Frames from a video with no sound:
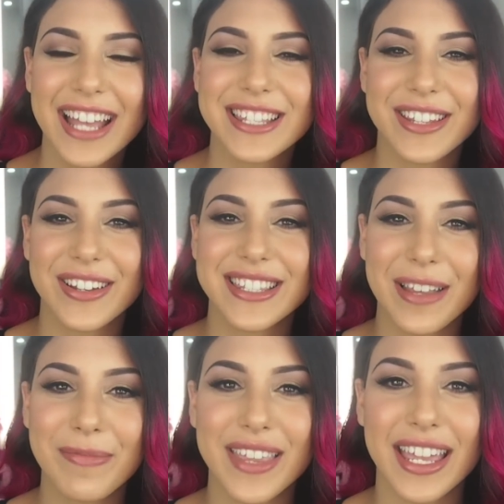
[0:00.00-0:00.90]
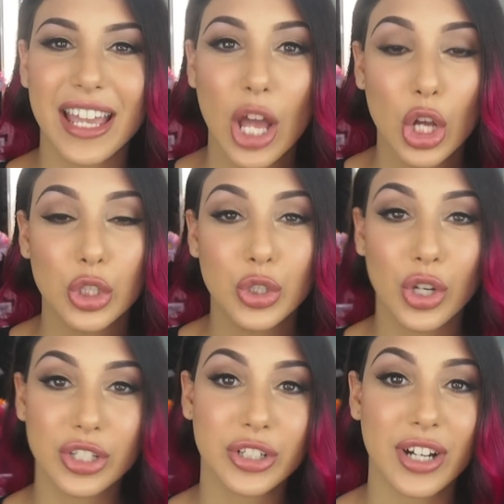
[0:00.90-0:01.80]
So something
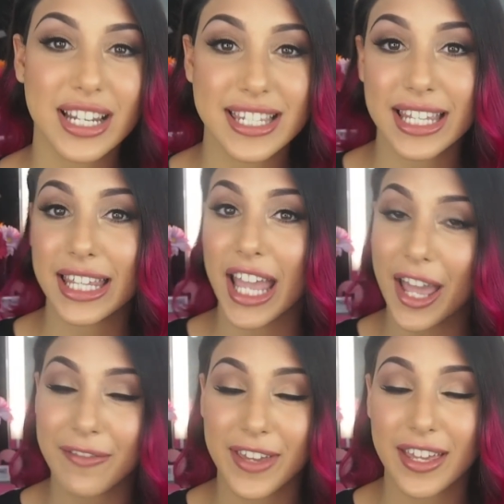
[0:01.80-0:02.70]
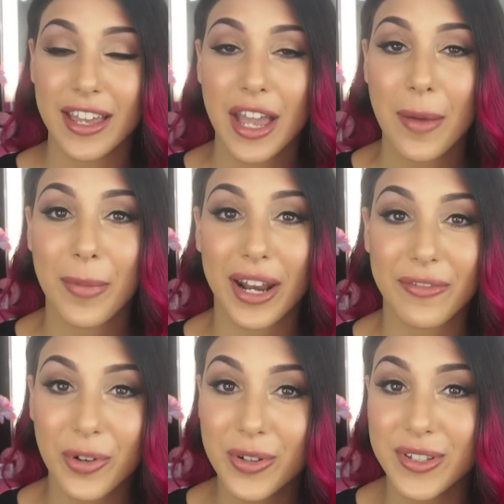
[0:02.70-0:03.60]
not crazily heavy. But
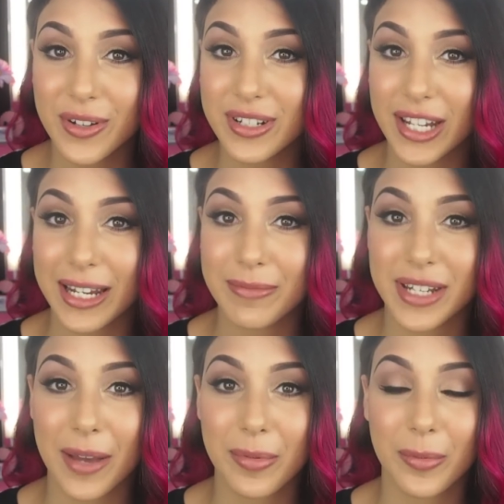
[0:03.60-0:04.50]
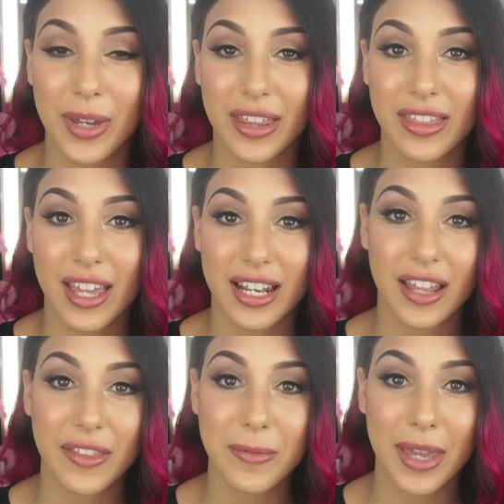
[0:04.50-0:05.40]
I've also teamed up with
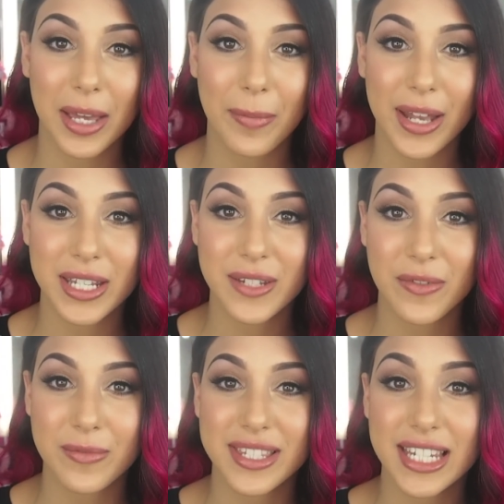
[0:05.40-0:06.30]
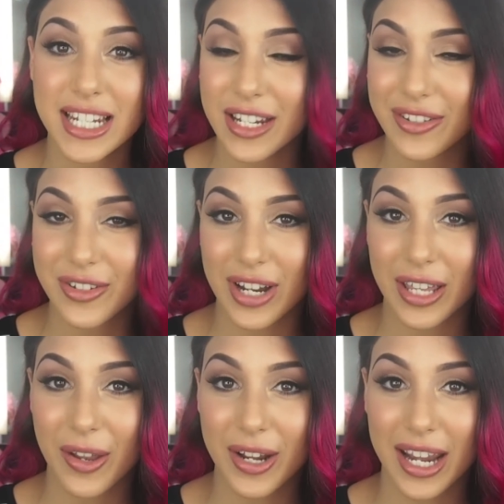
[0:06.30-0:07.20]
another makeup artist from Sydney,
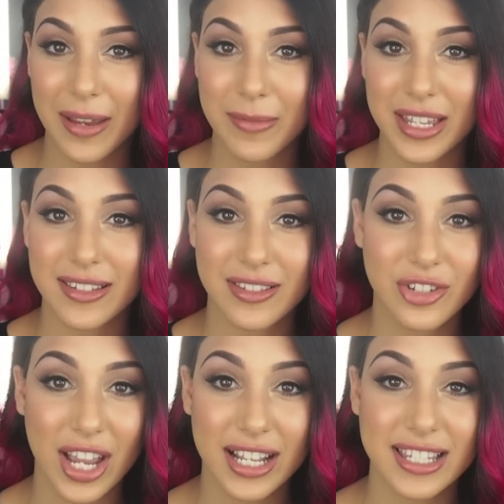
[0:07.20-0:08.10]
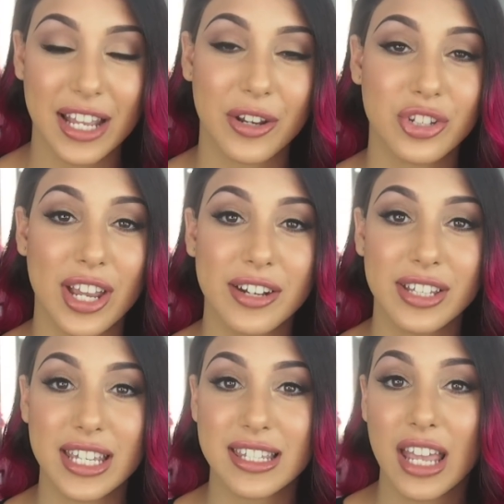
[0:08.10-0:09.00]
Australia. Her name is Jax and her channel
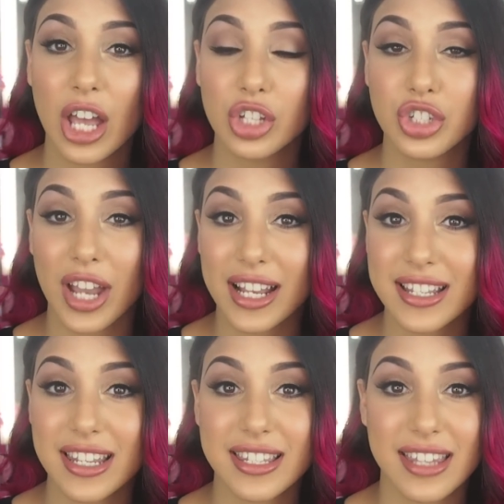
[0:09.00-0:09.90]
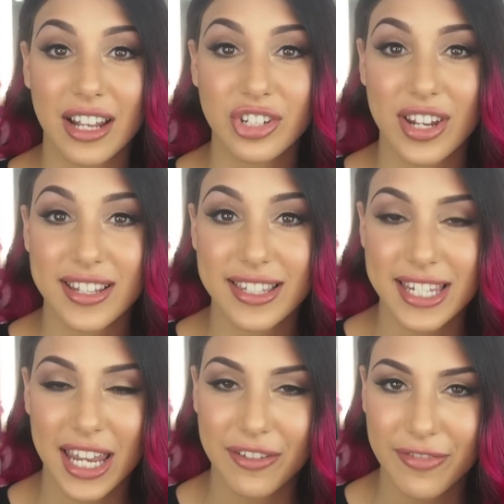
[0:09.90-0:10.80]
is Jax Sanchez
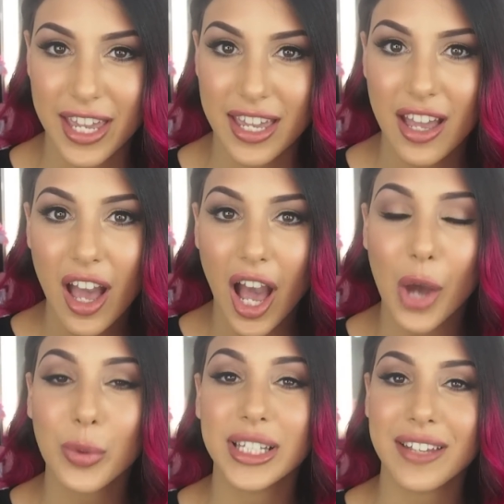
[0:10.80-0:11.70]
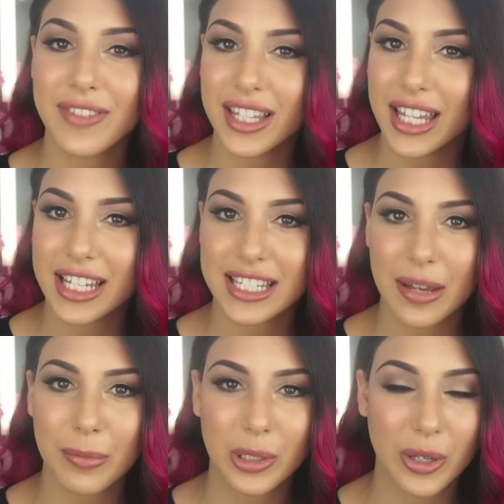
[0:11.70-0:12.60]
T V. I will leave the link
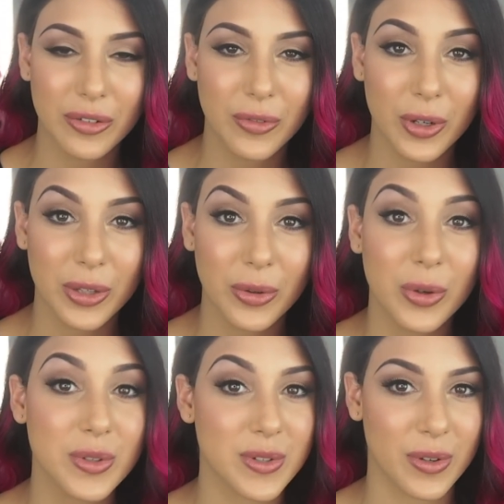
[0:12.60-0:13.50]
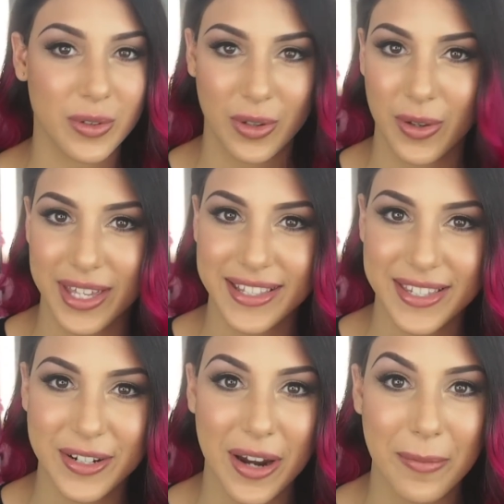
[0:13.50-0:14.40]
down below for you, also her
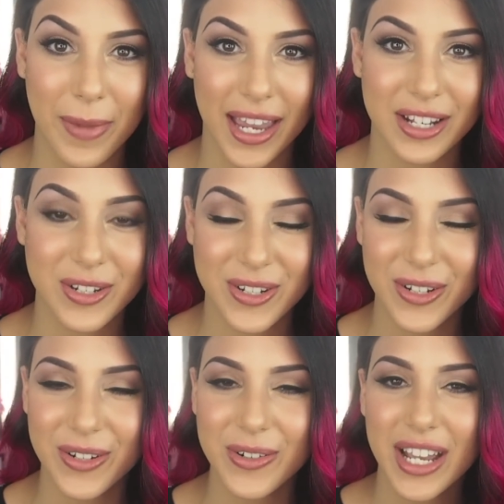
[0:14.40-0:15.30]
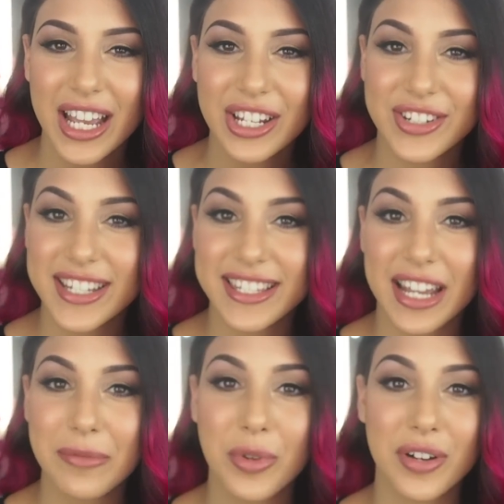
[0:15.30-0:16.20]
Instagram page too. She's
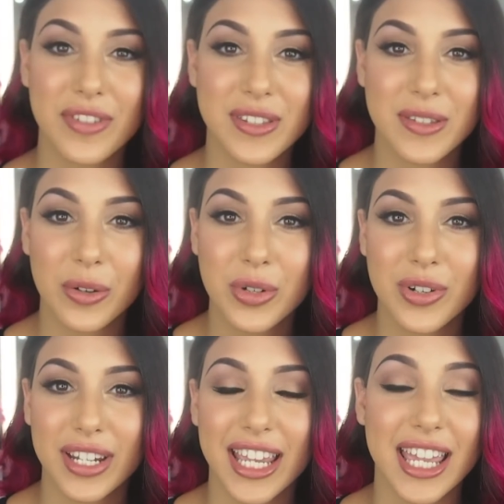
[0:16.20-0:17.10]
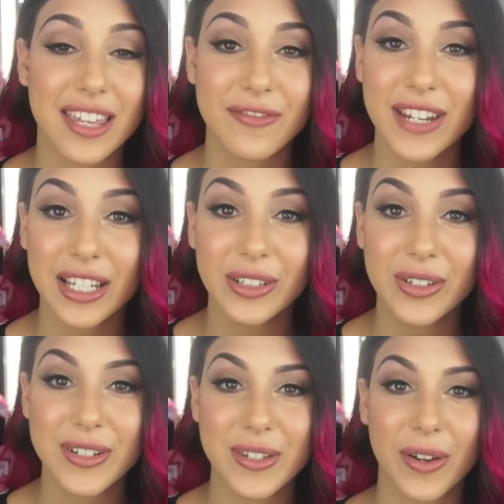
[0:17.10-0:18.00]
done more of a sultry evening
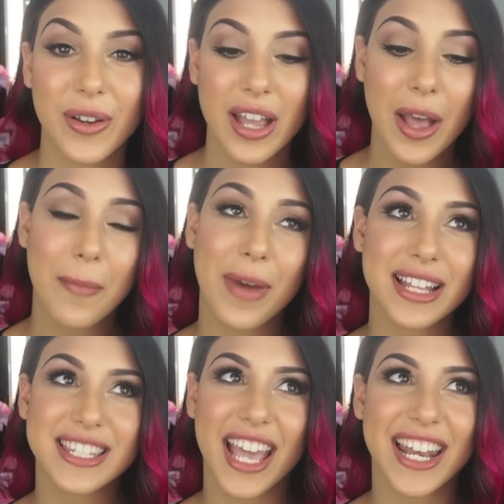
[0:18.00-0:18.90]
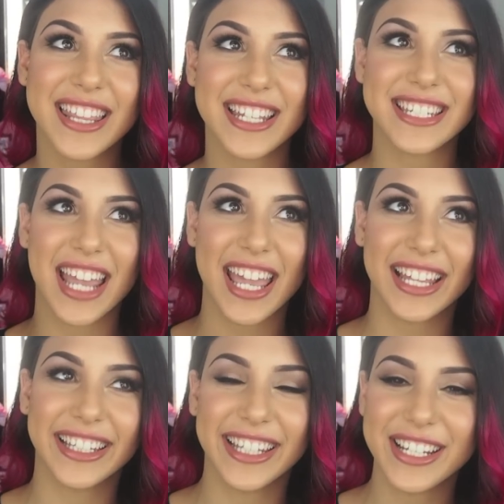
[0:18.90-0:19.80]
look, so mine's kind of the day
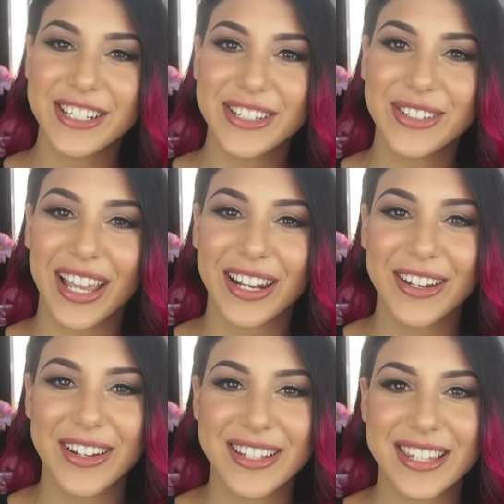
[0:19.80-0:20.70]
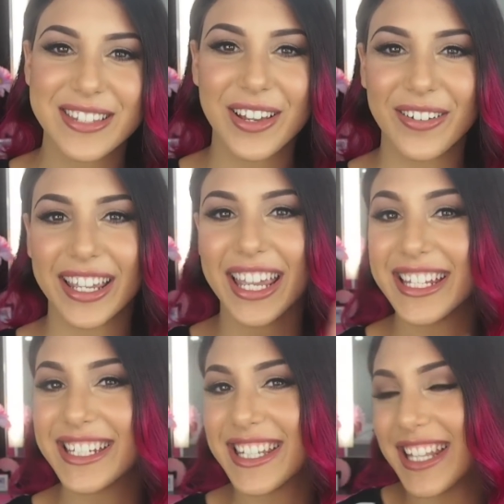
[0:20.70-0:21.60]
lunch look and hers is going
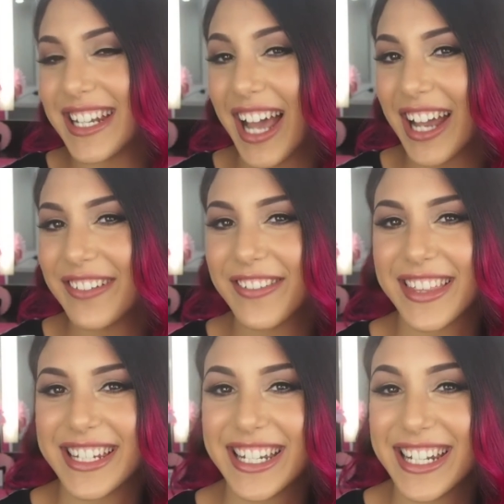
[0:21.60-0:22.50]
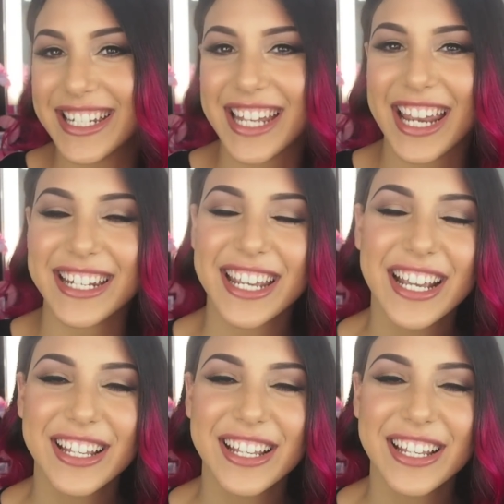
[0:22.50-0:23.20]
into the night for the dinner date.